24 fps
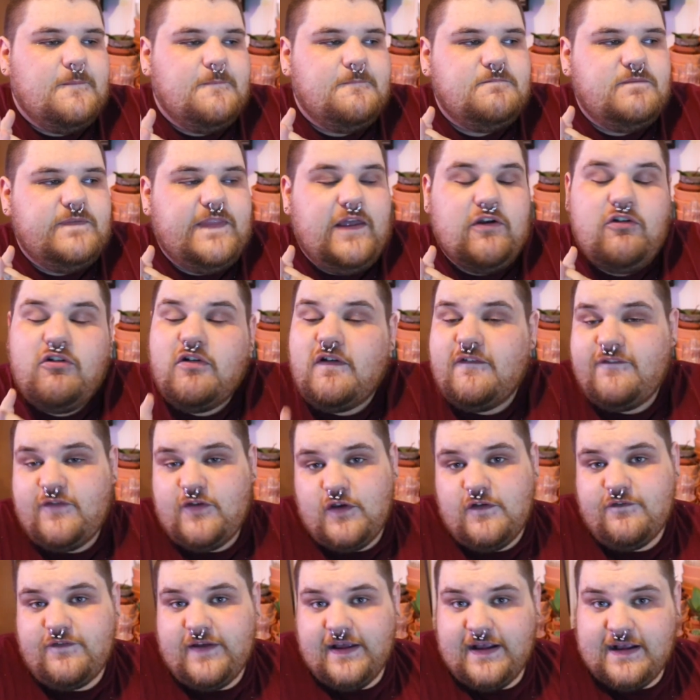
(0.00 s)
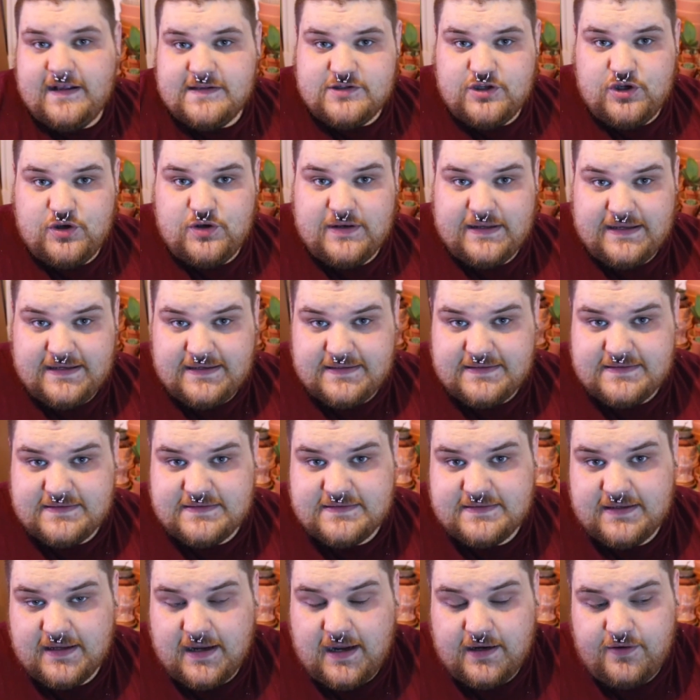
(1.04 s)
There are a few things you need
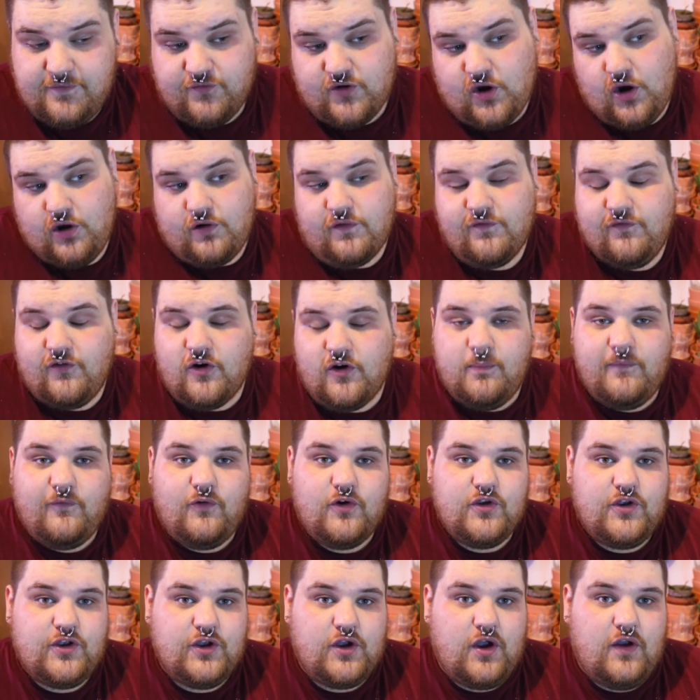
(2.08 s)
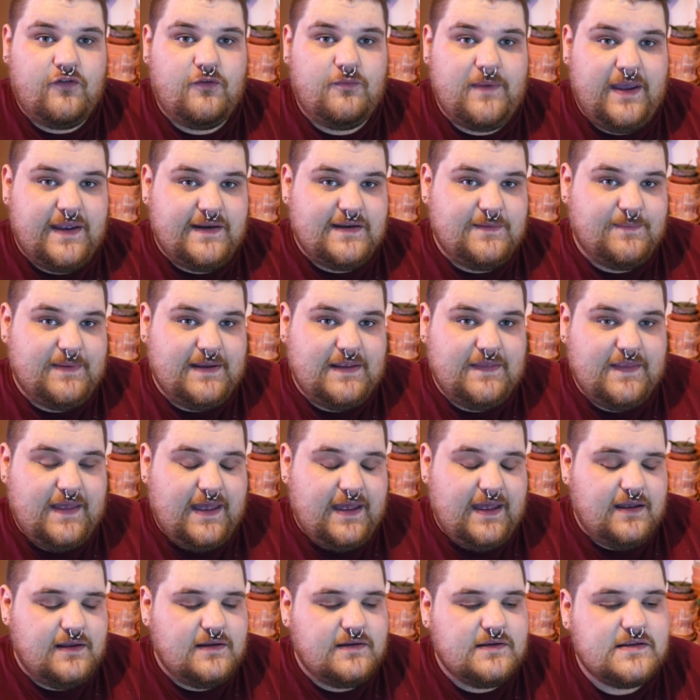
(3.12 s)
to kind of go through before you can go from A to B there.
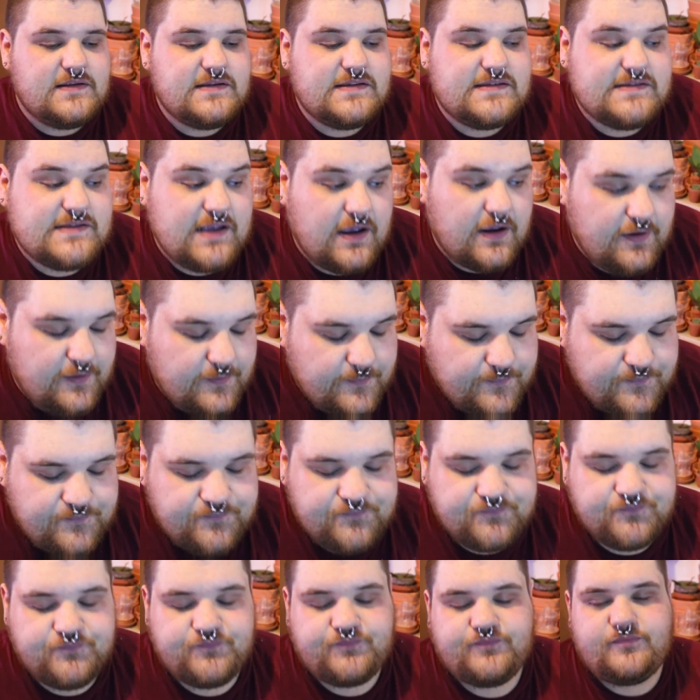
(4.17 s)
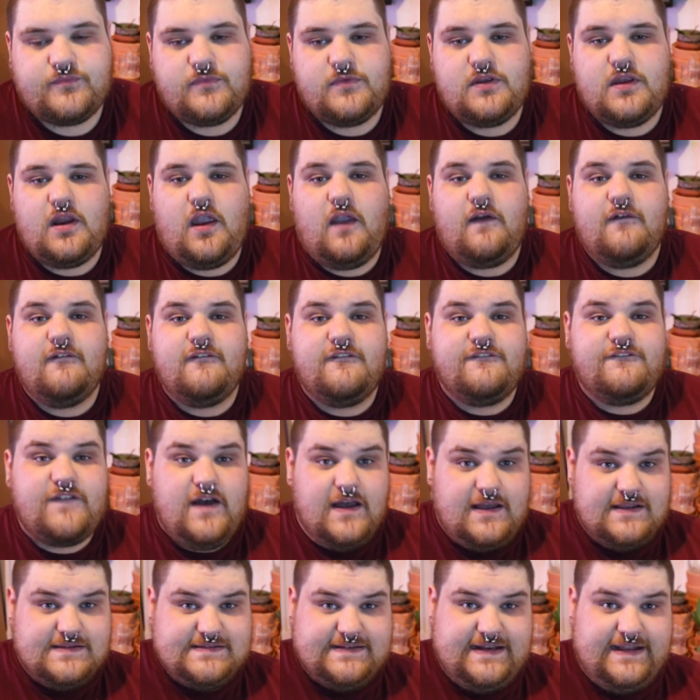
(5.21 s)
So,
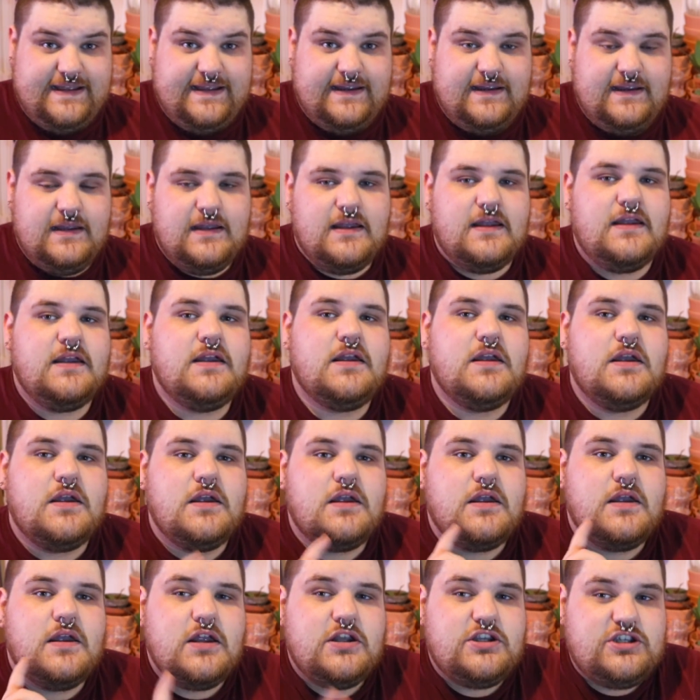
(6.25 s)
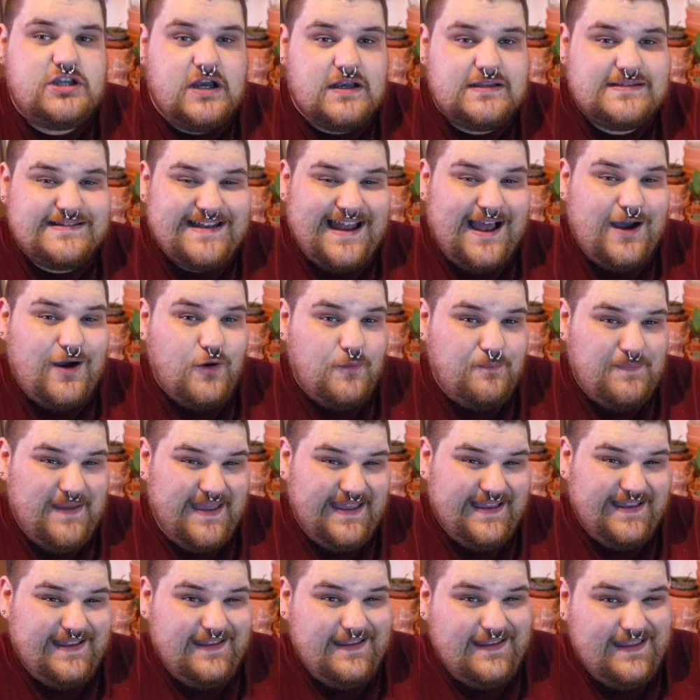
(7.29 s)
firstly, just how
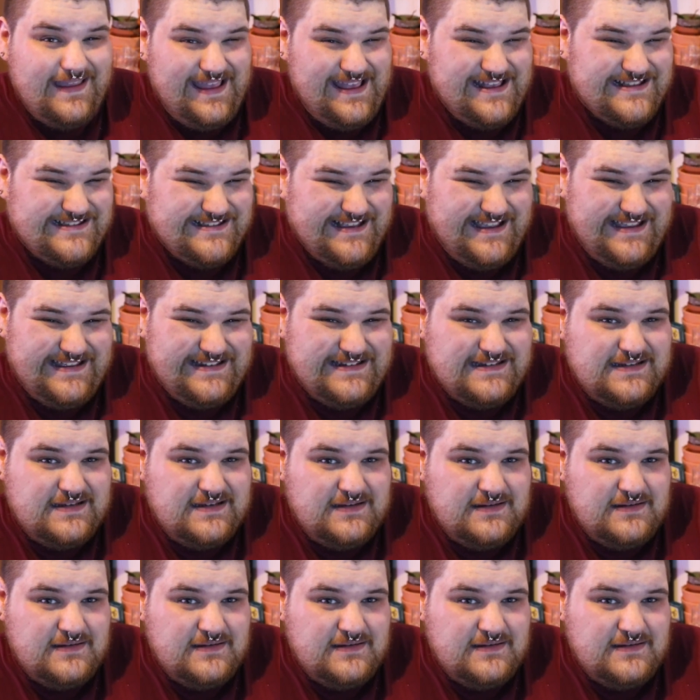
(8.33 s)
big is it?